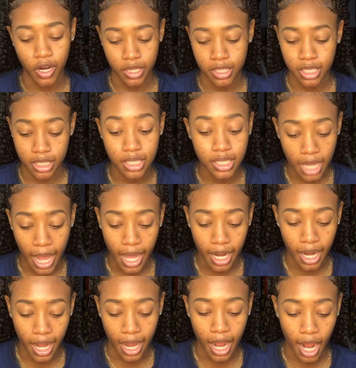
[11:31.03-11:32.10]
sad.
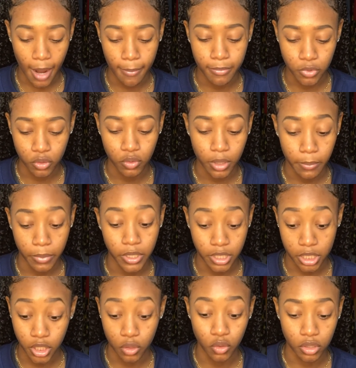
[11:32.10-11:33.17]
Like I'm doing
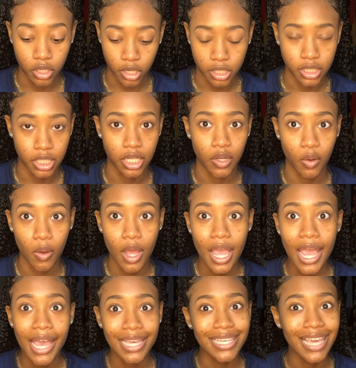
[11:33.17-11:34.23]
pretty good, because you know,
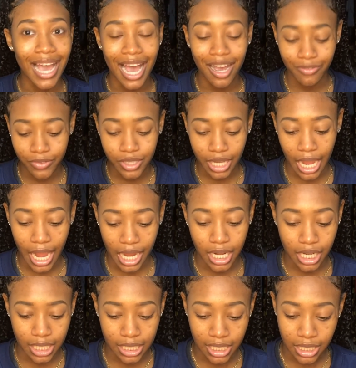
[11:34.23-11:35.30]
you have to kind
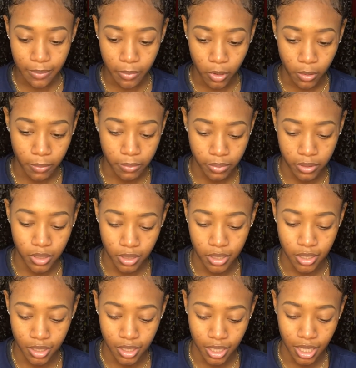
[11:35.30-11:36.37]
of keep up
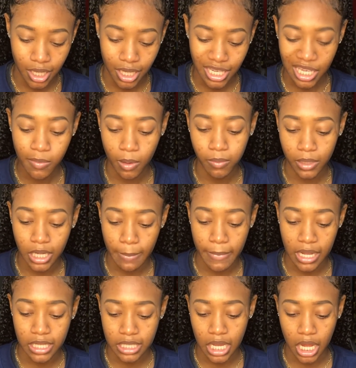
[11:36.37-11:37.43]
with your
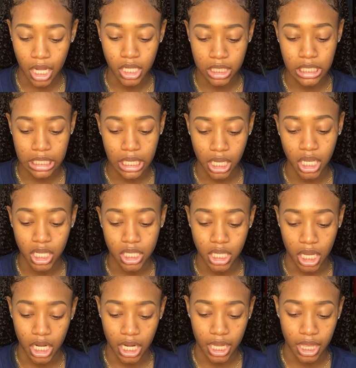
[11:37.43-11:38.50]
mental state,
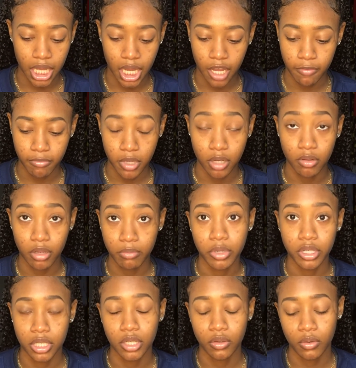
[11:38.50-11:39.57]
and I think I've been doing
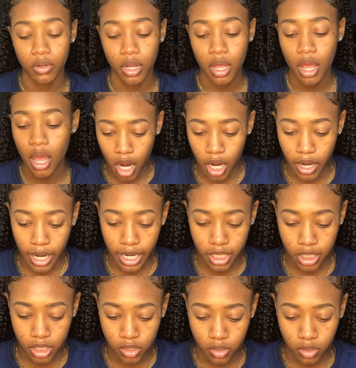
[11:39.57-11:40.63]
pretty good. All right,
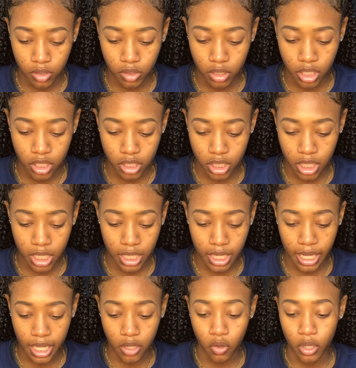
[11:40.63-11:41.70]
so you're just gonna
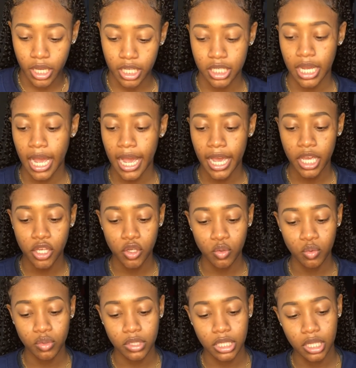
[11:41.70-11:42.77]
get, okay, so I
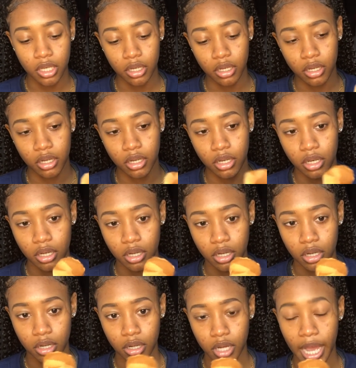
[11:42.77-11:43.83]
use
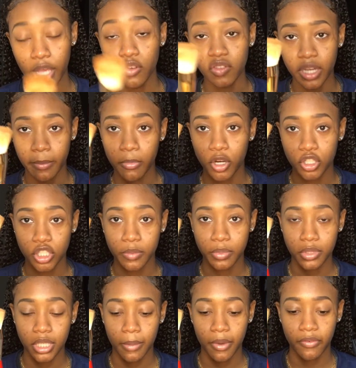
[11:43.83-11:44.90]
a brush to
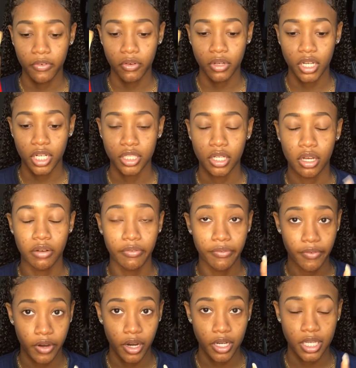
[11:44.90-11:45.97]
put on my foundation
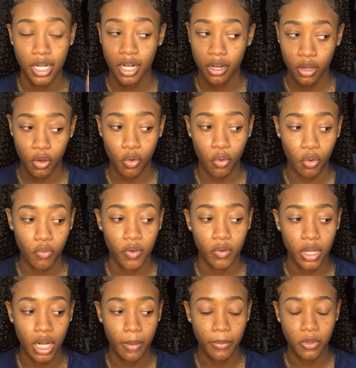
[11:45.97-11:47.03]
first, and then I go over with
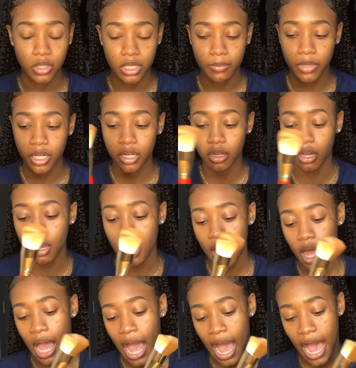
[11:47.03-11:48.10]
a beauty blender.
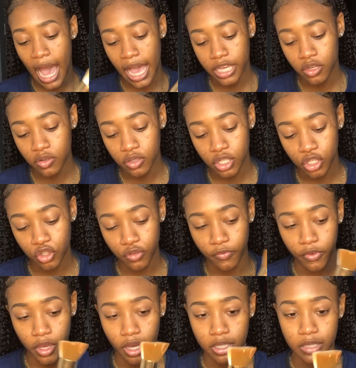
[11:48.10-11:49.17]
I use a
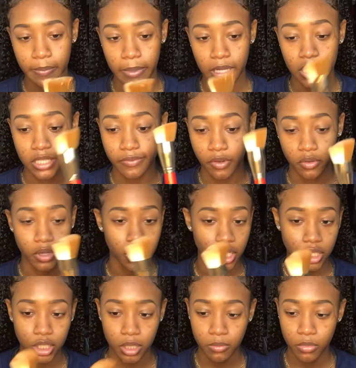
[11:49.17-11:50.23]
Juvia's Place
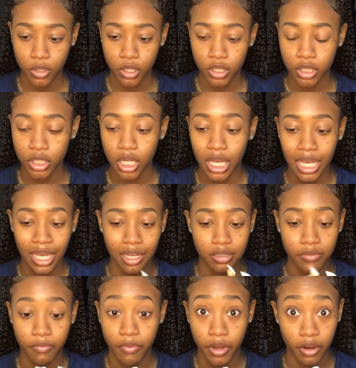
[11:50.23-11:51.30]
foundation brush. It's
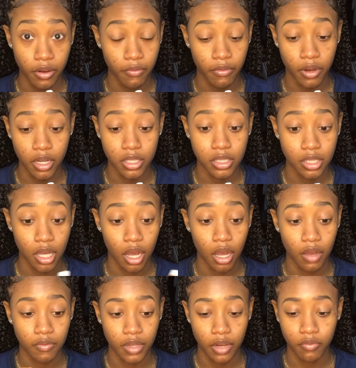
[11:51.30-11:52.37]
very, very
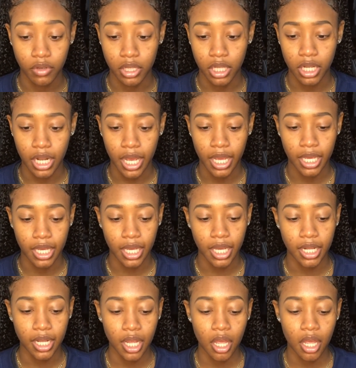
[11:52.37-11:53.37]
soft. I really like it.